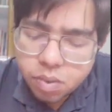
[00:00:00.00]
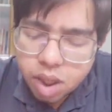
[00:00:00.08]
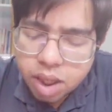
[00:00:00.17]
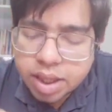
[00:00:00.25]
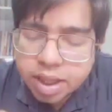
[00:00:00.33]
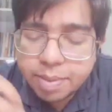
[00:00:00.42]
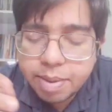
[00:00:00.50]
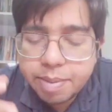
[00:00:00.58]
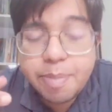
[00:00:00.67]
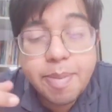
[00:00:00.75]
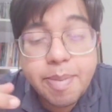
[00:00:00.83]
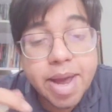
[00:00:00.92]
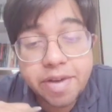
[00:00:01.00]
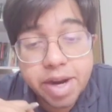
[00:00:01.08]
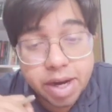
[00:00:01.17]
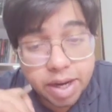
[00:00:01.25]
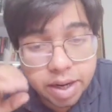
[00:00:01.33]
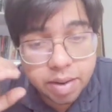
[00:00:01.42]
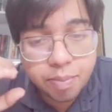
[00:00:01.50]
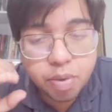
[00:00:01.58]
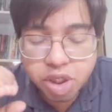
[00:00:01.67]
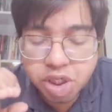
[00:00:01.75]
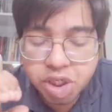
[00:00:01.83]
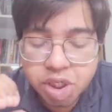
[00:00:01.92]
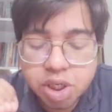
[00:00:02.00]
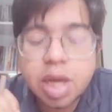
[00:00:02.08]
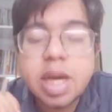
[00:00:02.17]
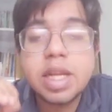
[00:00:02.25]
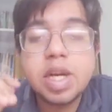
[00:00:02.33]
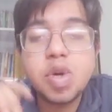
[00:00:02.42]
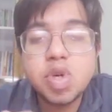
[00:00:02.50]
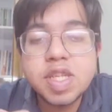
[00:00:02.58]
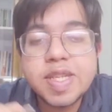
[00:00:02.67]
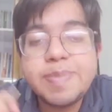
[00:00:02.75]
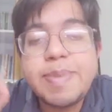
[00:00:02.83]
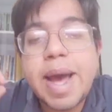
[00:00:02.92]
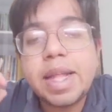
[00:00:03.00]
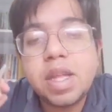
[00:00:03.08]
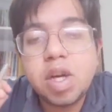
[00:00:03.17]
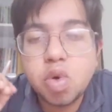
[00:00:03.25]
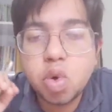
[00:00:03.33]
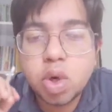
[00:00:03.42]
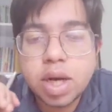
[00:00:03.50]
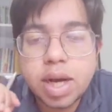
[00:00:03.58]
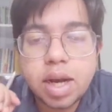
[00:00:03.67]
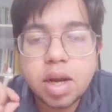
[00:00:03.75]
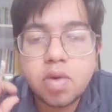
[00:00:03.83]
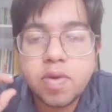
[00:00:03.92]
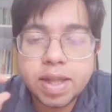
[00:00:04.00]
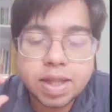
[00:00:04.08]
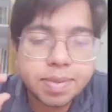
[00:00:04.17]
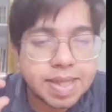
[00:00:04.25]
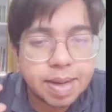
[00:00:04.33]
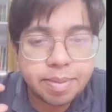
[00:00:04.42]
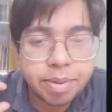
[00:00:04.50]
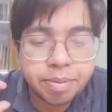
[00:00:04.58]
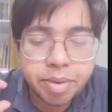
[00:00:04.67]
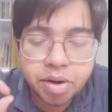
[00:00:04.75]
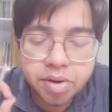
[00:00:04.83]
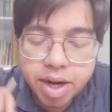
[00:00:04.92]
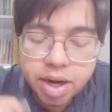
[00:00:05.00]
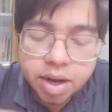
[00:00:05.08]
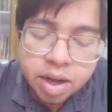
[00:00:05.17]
They may be peripheral in position. They don't span the total width of cell membrane, right?